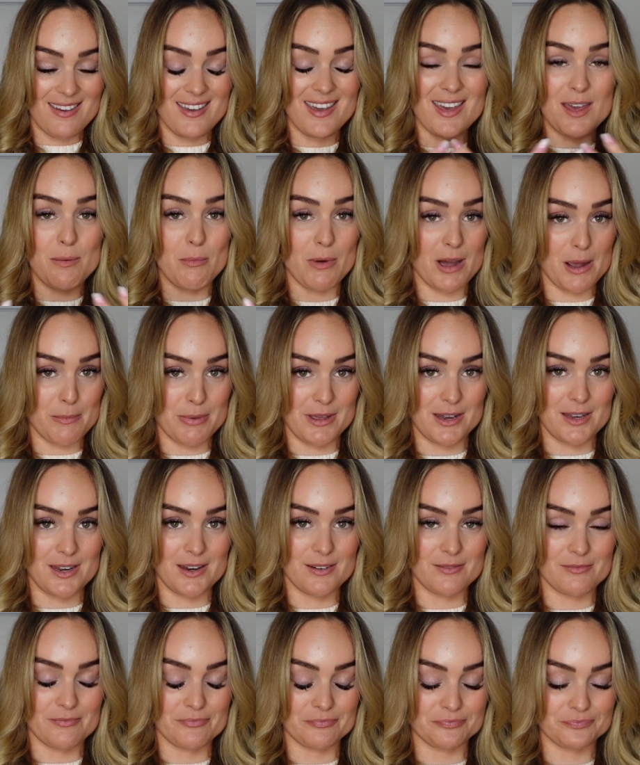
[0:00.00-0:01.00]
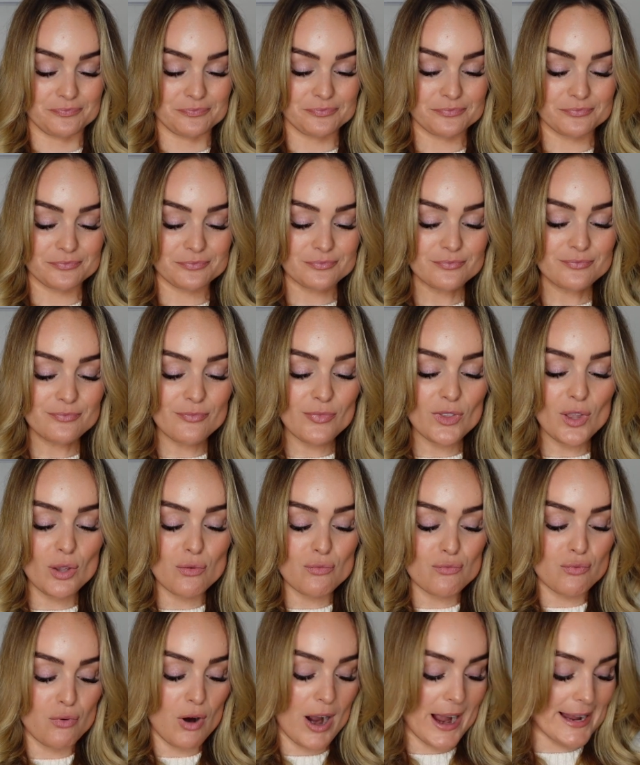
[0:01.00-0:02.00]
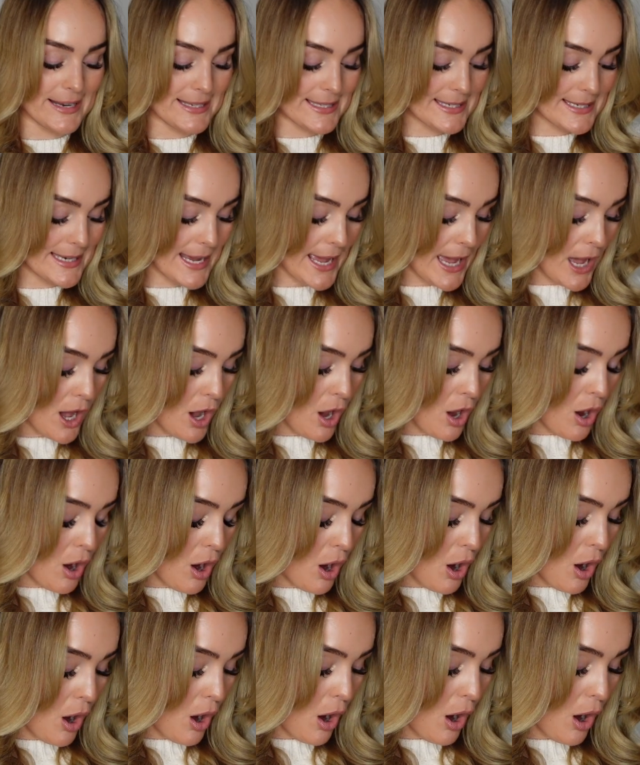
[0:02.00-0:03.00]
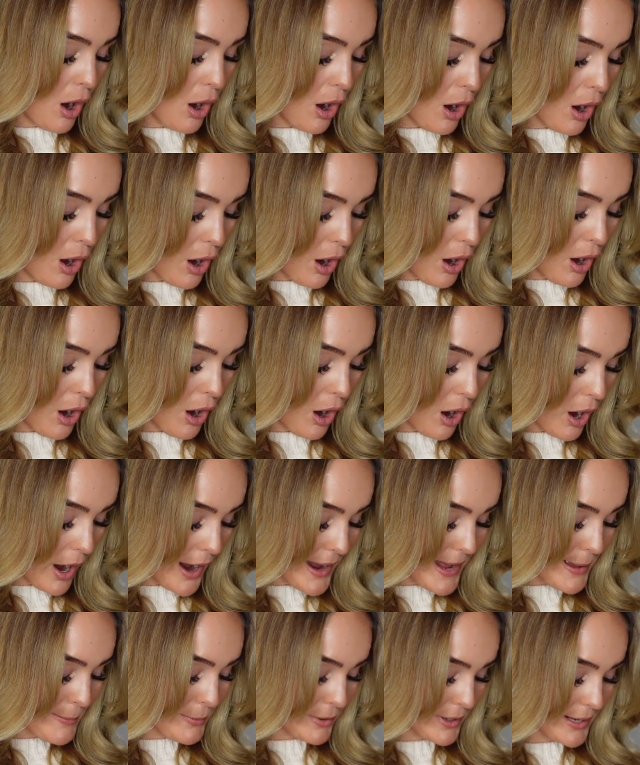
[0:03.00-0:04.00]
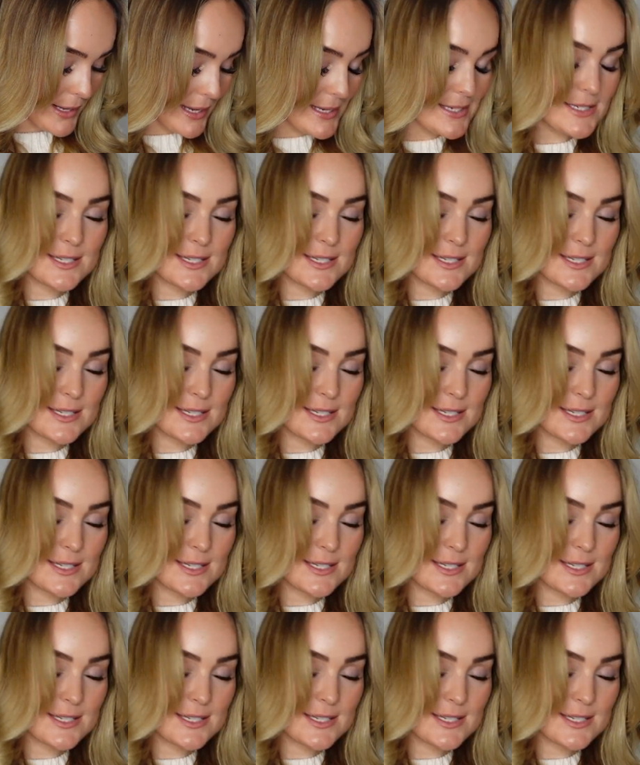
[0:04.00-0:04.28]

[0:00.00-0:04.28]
In my opinion. Right, I am gonna get